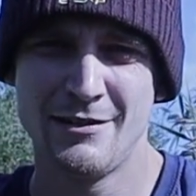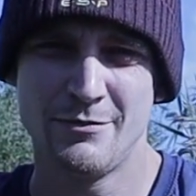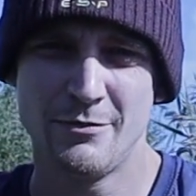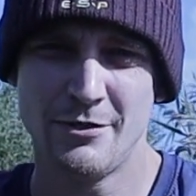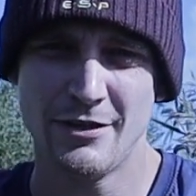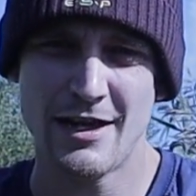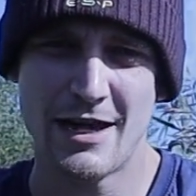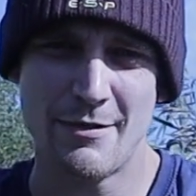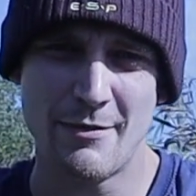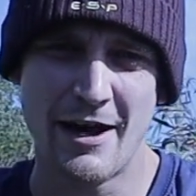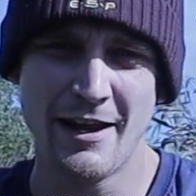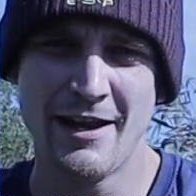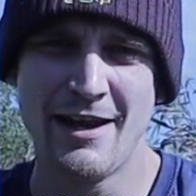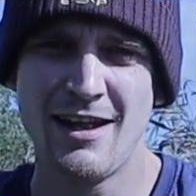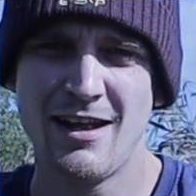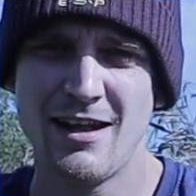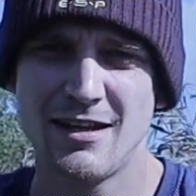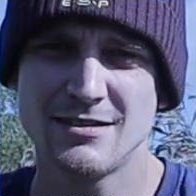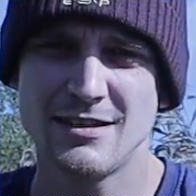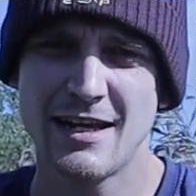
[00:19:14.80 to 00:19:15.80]
But yeah man,
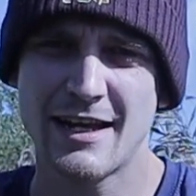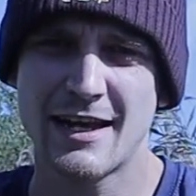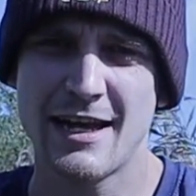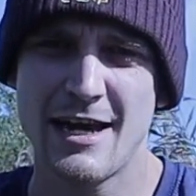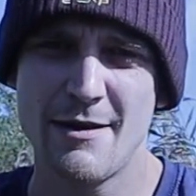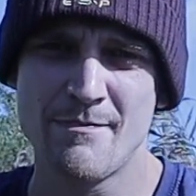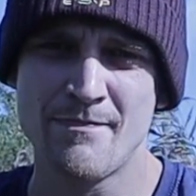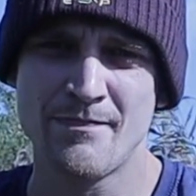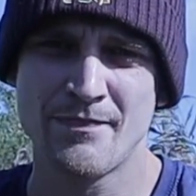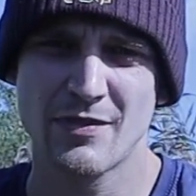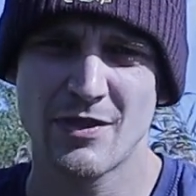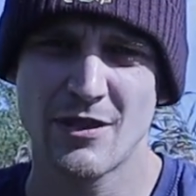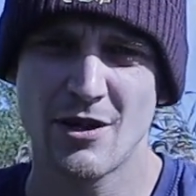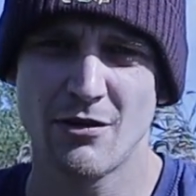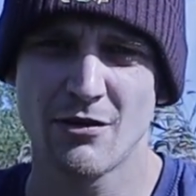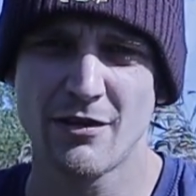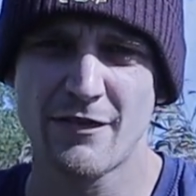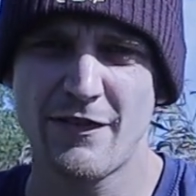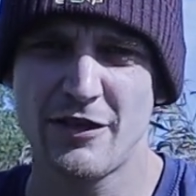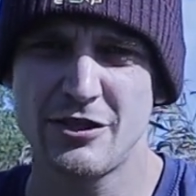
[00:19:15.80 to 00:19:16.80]
tech him, the
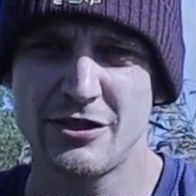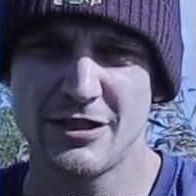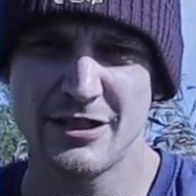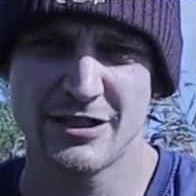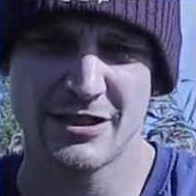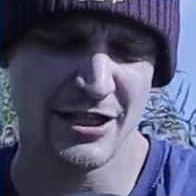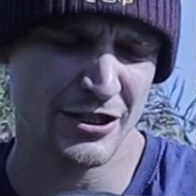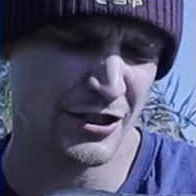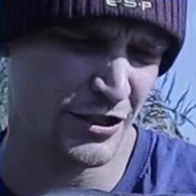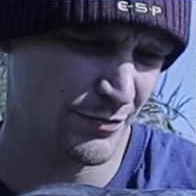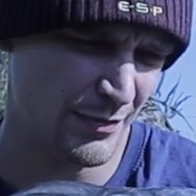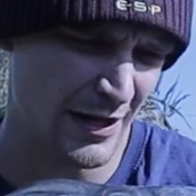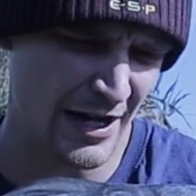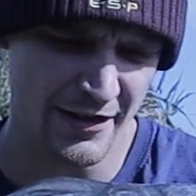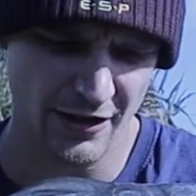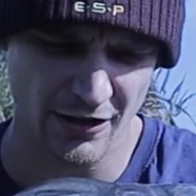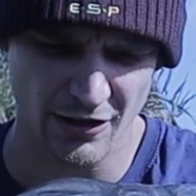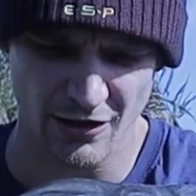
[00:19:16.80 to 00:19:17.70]
only fish of the session by the